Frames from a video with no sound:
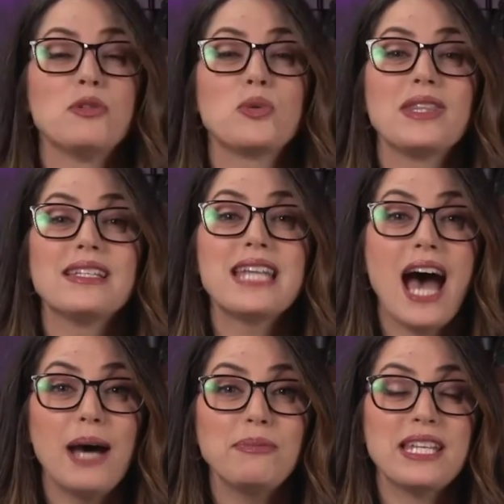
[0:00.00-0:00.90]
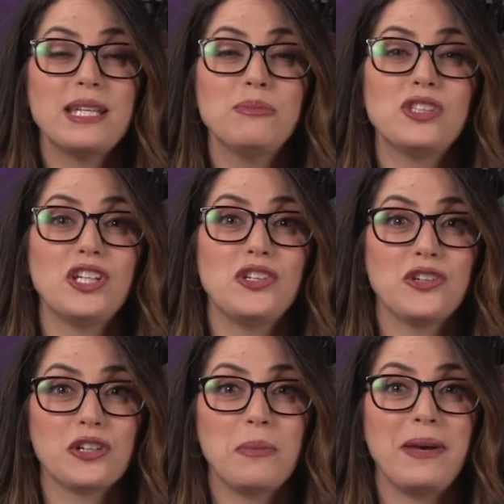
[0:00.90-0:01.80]
between the top teams in
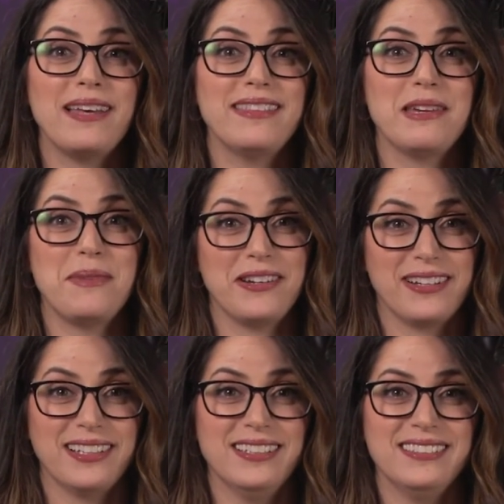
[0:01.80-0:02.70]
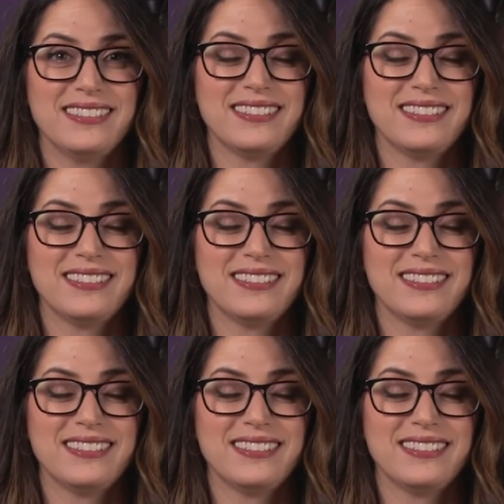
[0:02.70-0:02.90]
Europe and the Americas.